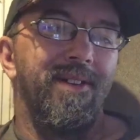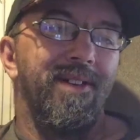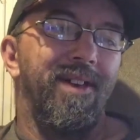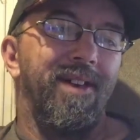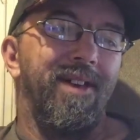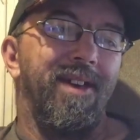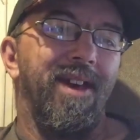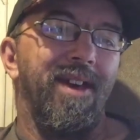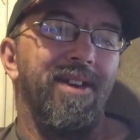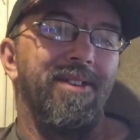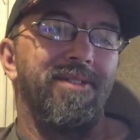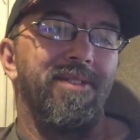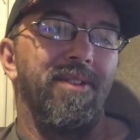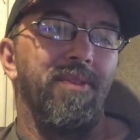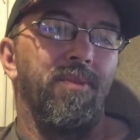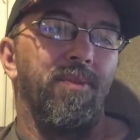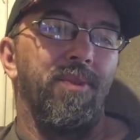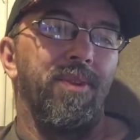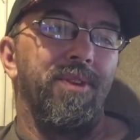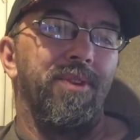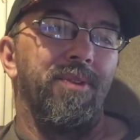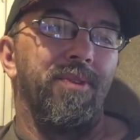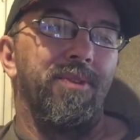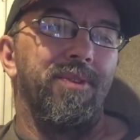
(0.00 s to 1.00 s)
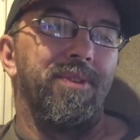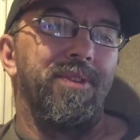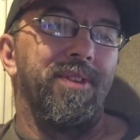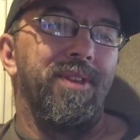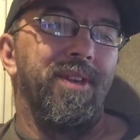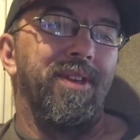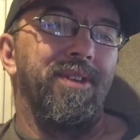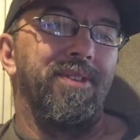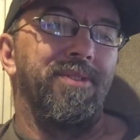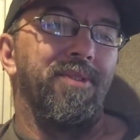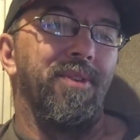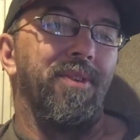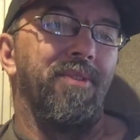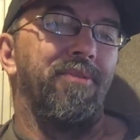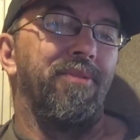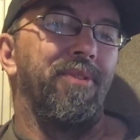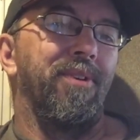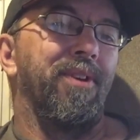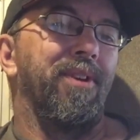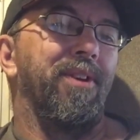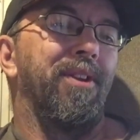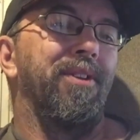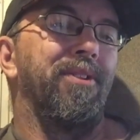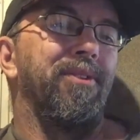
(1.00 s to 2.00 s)
Hey, how's everyone doing today? So I
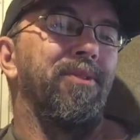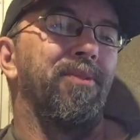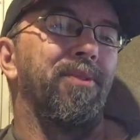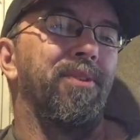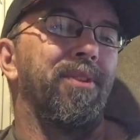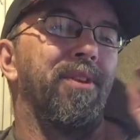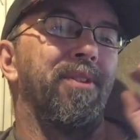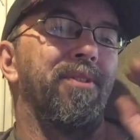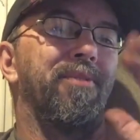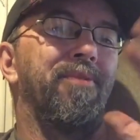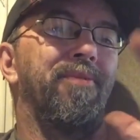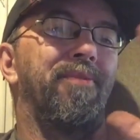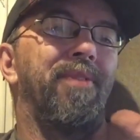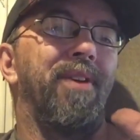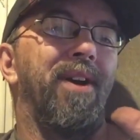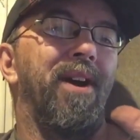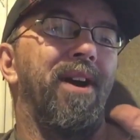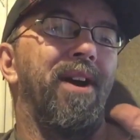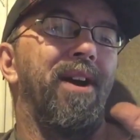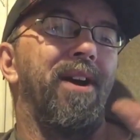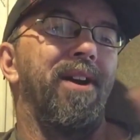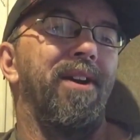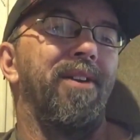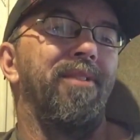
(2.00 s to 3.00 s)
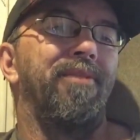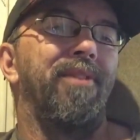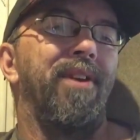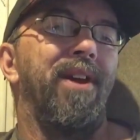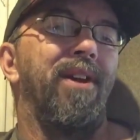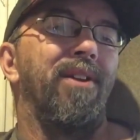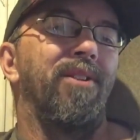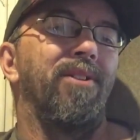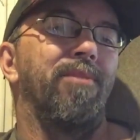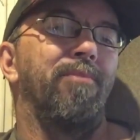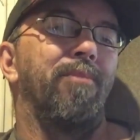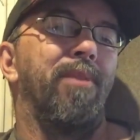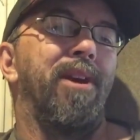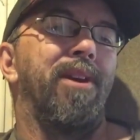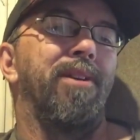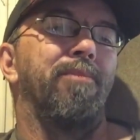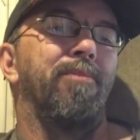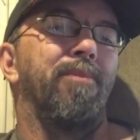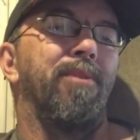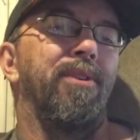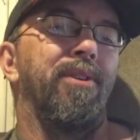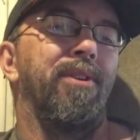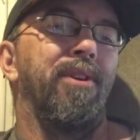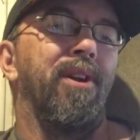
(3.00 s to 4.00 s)
figured I'd do another five Howlin'
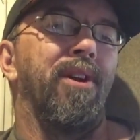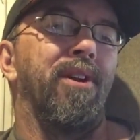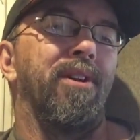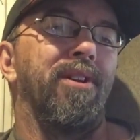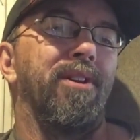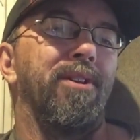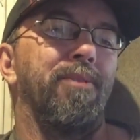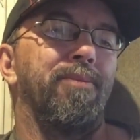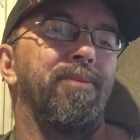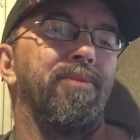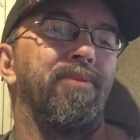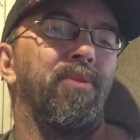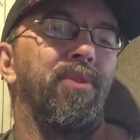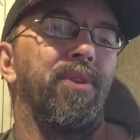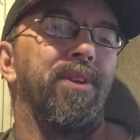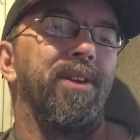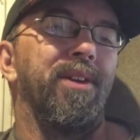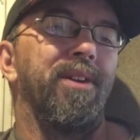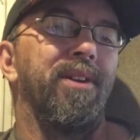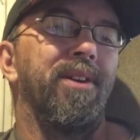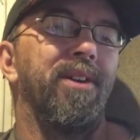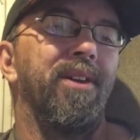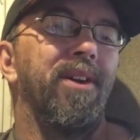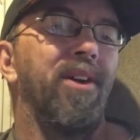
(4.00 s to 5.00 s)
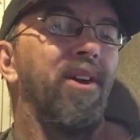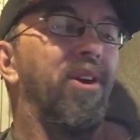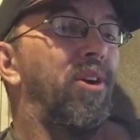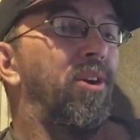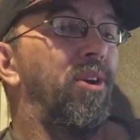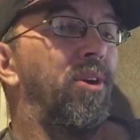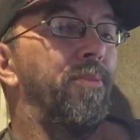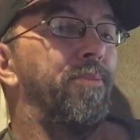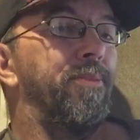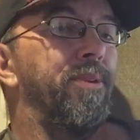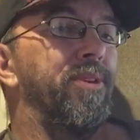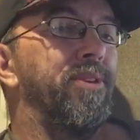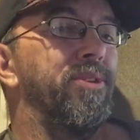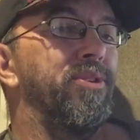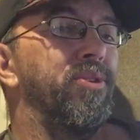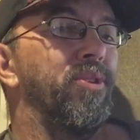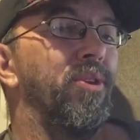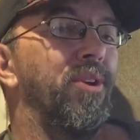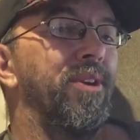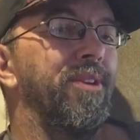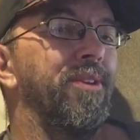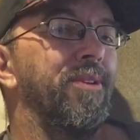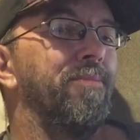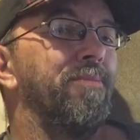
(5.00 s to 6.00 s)
Mad Murdock clips for you. Hope you
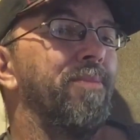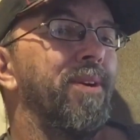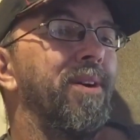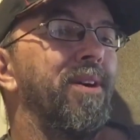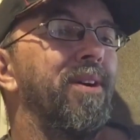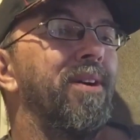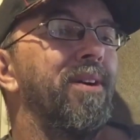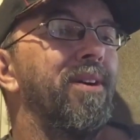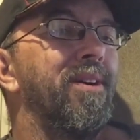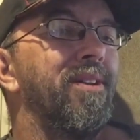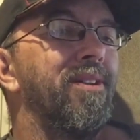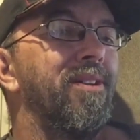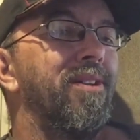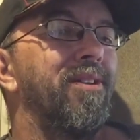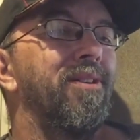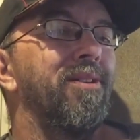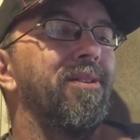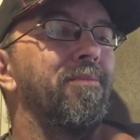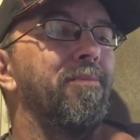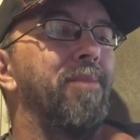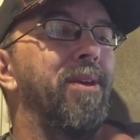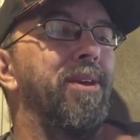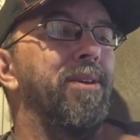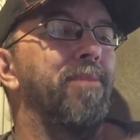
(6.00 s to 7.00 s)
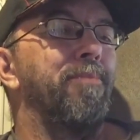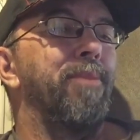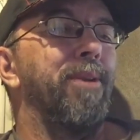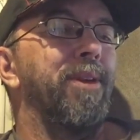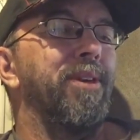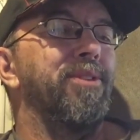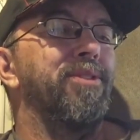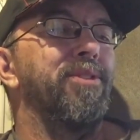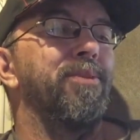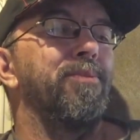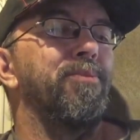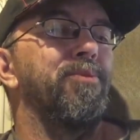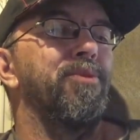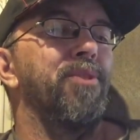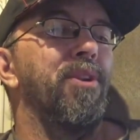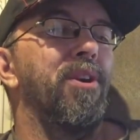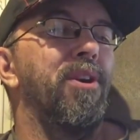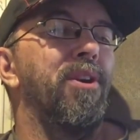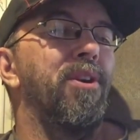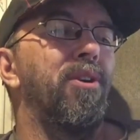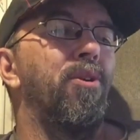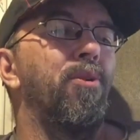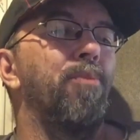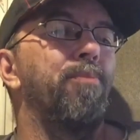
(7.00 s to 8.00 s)
enjoy them. Um, me, Big Jib
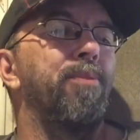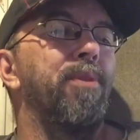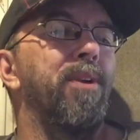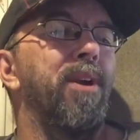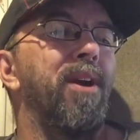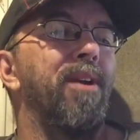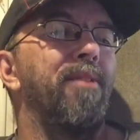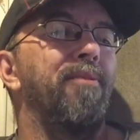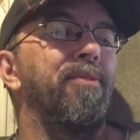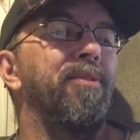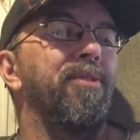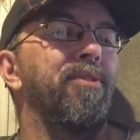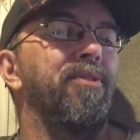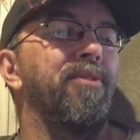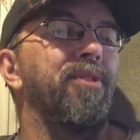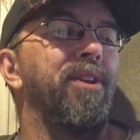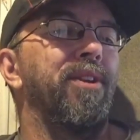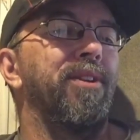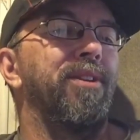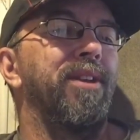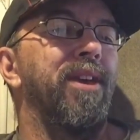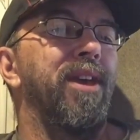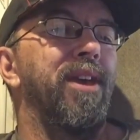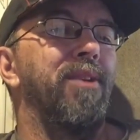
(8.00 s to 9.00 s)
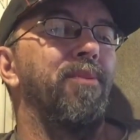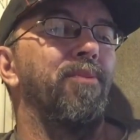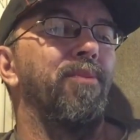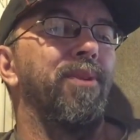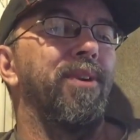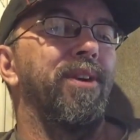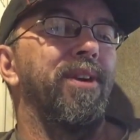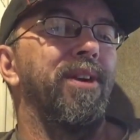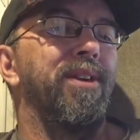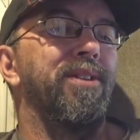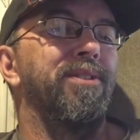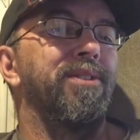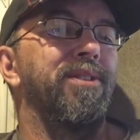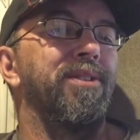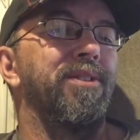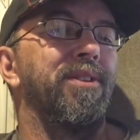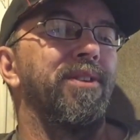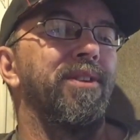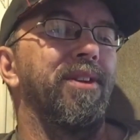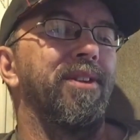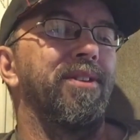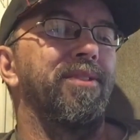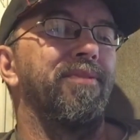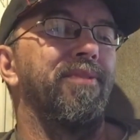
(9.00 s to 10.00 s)
Draw. Hope you're having a great day, and we'll catch you
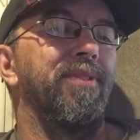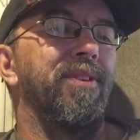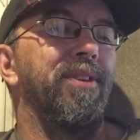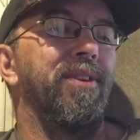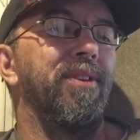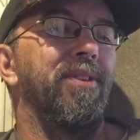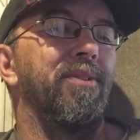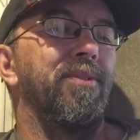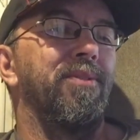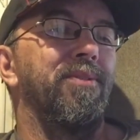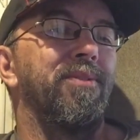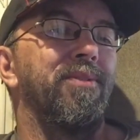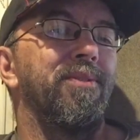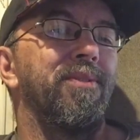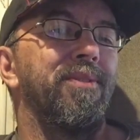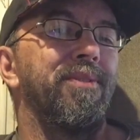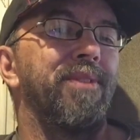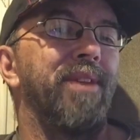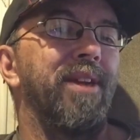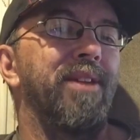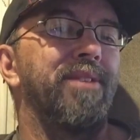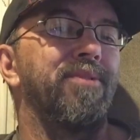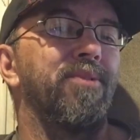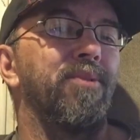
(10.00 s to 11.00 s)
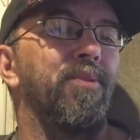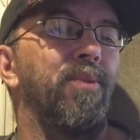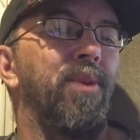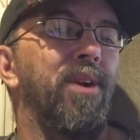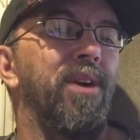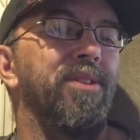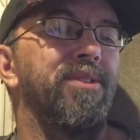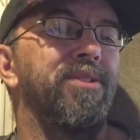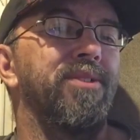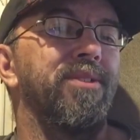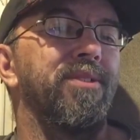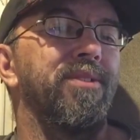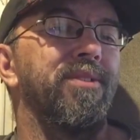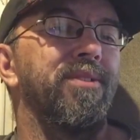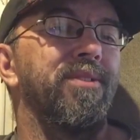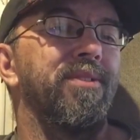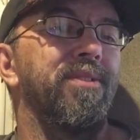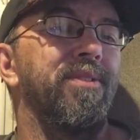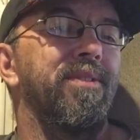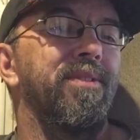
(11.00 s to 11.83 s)
in the next video. Thanks for watching.